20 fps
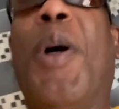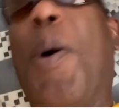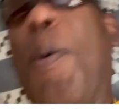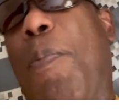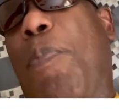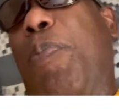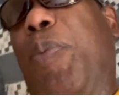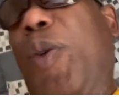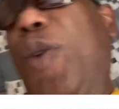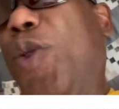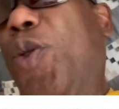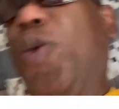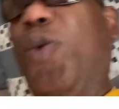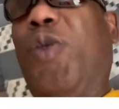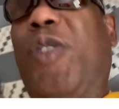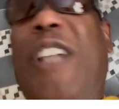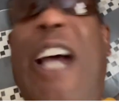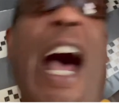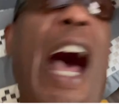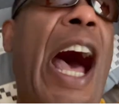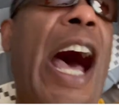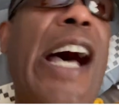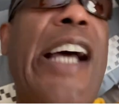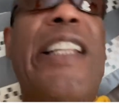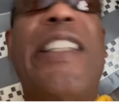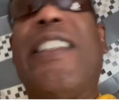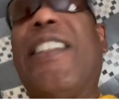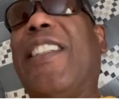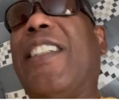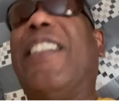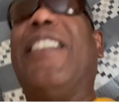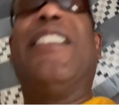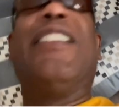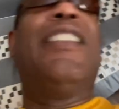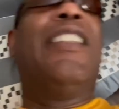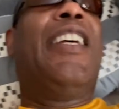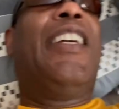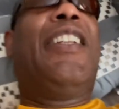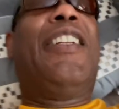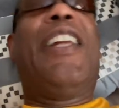blue dot, and
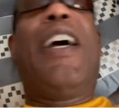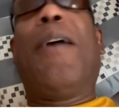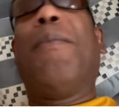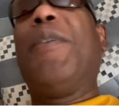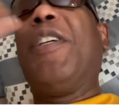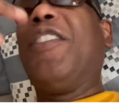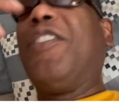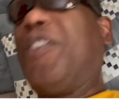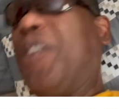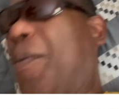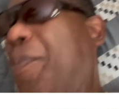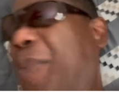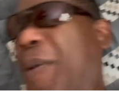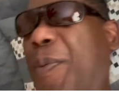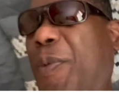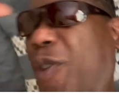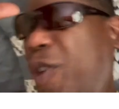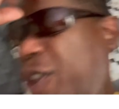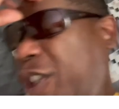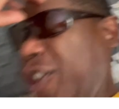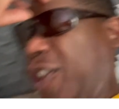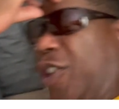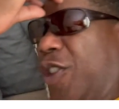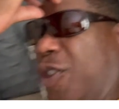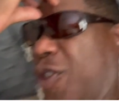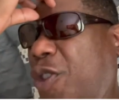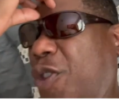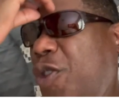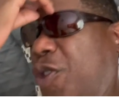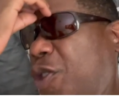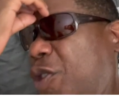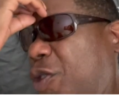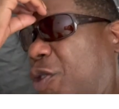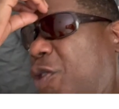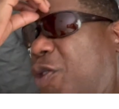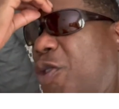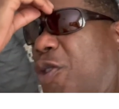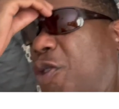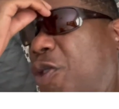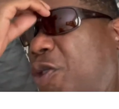now I mean, some people look at the
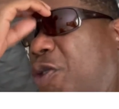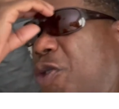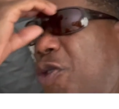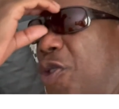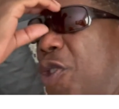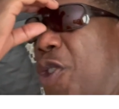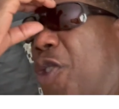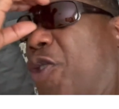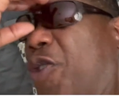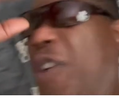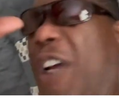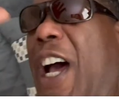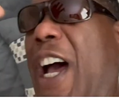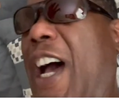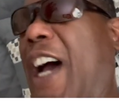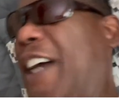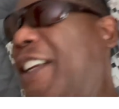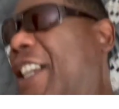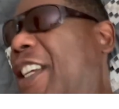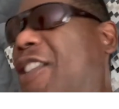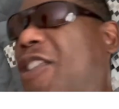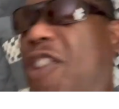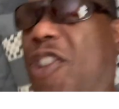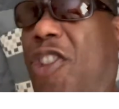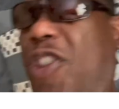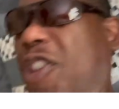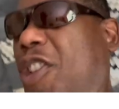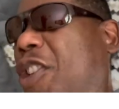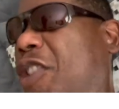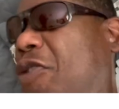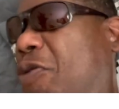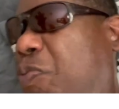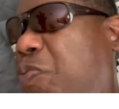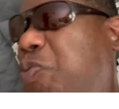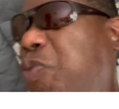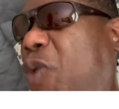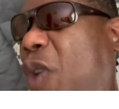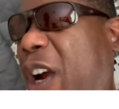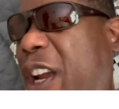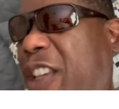third eye and they just see the
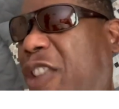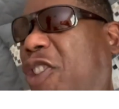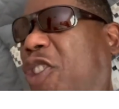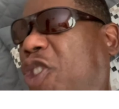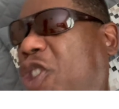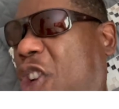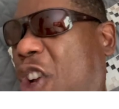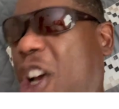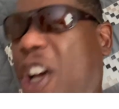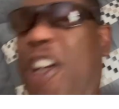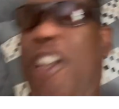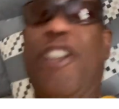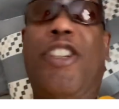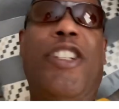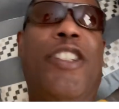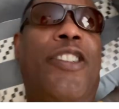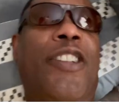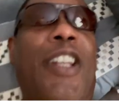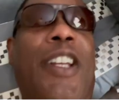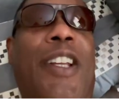bright sun, and